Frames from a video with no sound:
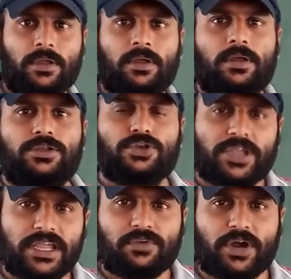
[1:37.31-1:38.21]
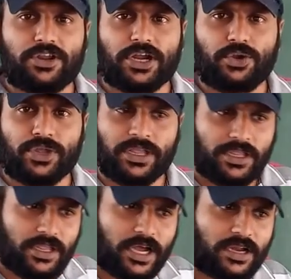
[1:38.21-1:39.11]
So here what you are
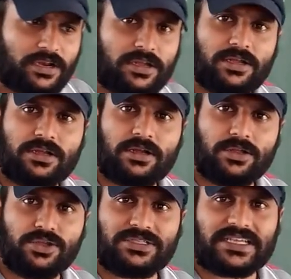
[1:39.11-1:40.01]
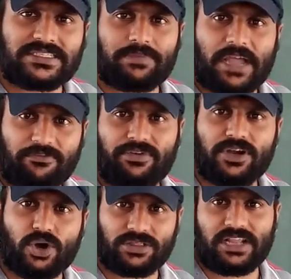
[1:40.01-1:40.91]
doing, you are using some
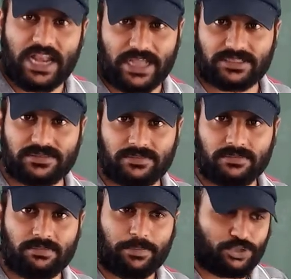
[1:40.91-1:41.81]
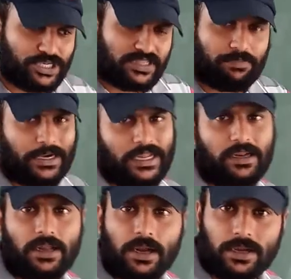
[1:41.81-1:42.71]
effort on the legs by pushing the
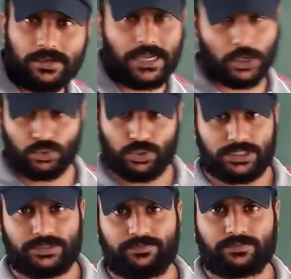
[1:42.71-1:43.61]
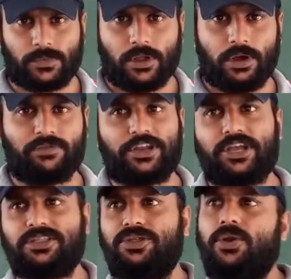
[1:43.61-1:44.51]
pedal downwards. Or when you
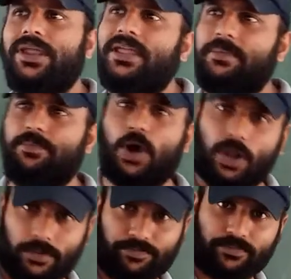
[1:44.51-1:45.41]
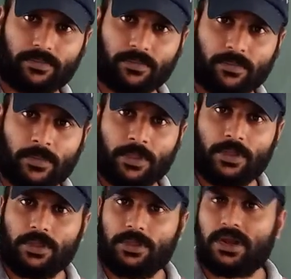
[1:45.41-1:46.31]
are throwing a ball,
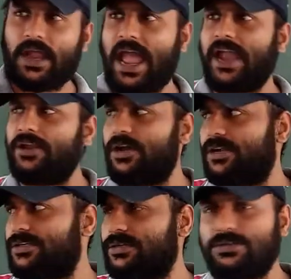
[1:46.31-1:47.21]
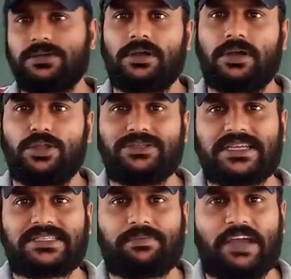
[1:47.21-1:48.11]
your hand, you are using
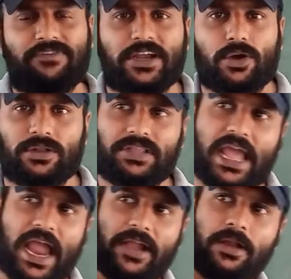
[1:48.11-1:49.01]
some effort on the hand